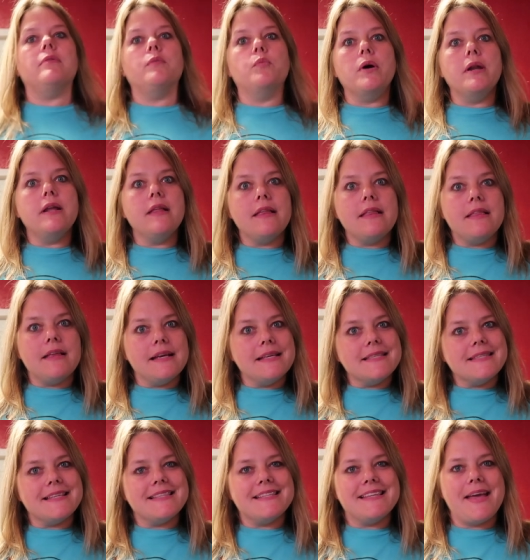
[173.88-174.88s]
one of the
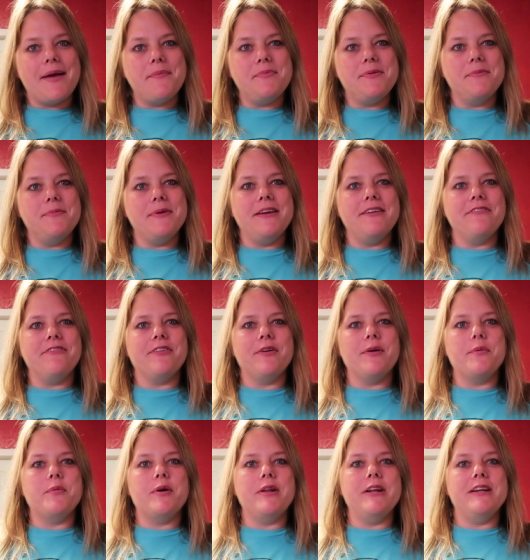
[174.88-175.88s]
things that's kept me
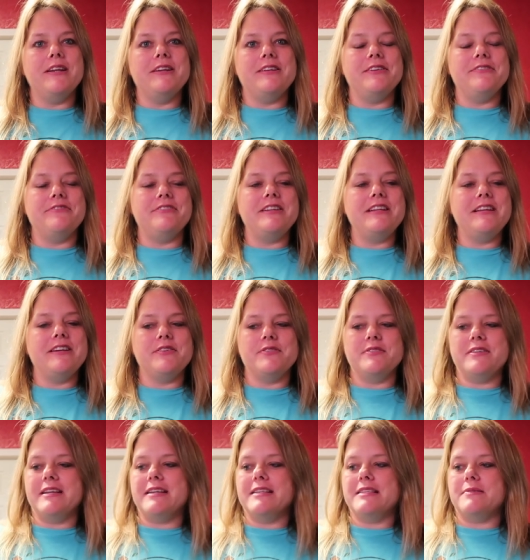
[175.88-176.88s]
from wanting to do
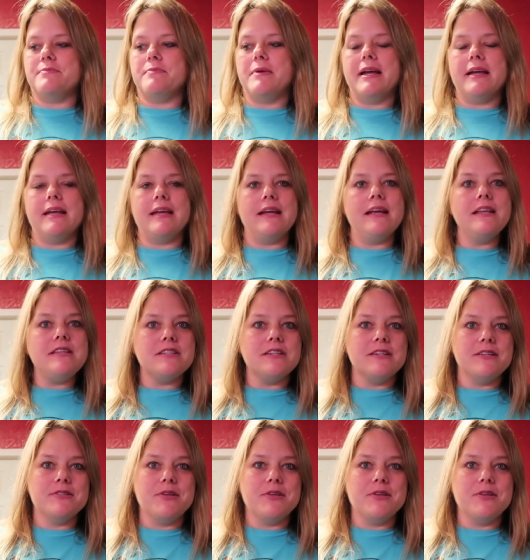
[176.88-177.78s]
videos is my kitchen